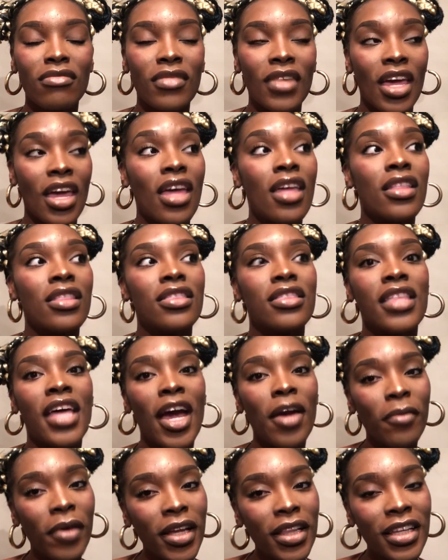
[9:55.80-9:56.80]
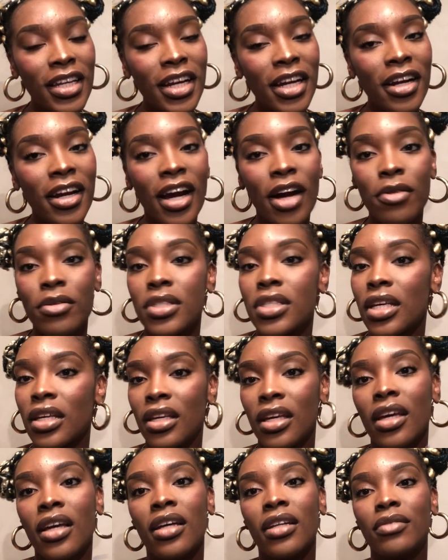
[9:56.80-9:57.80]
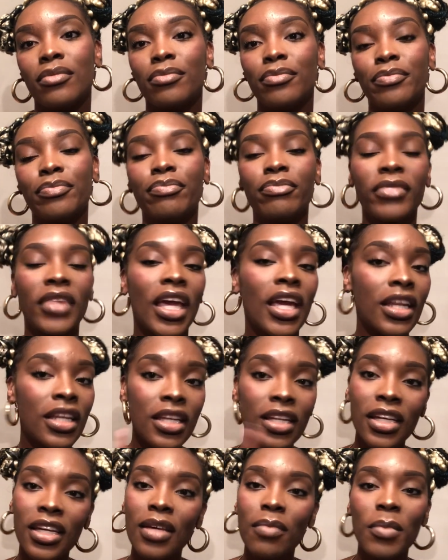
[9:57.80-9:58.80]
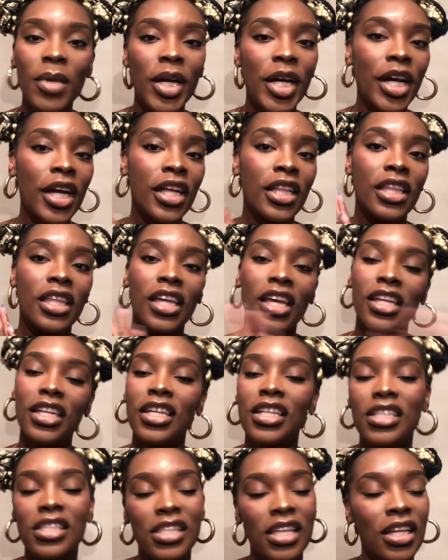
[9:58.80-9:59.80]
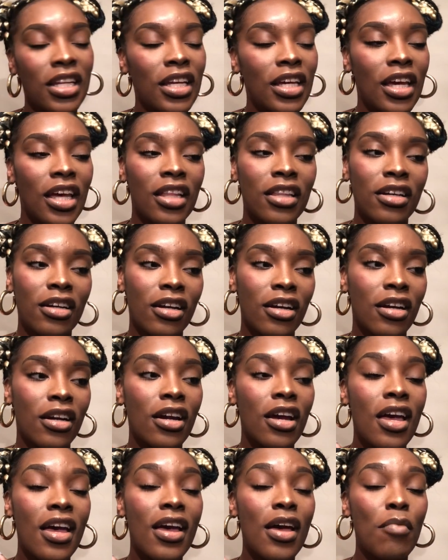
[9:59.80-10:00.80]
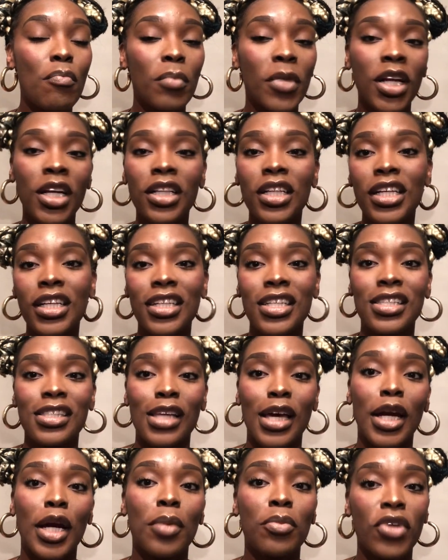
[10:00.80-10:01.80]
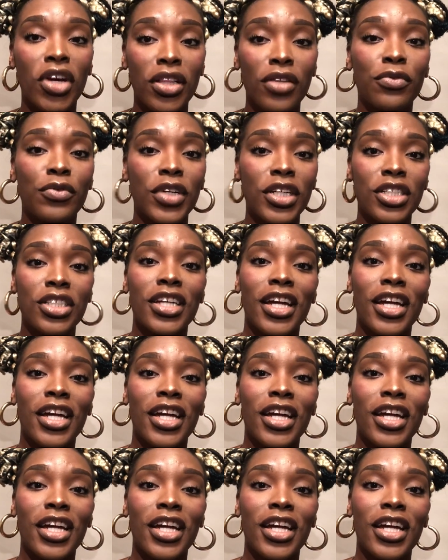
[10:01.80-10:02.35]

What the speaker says: And that right there, I was like, yeah, they need to get married. They need to stay together. Menelik is like a breath of fresh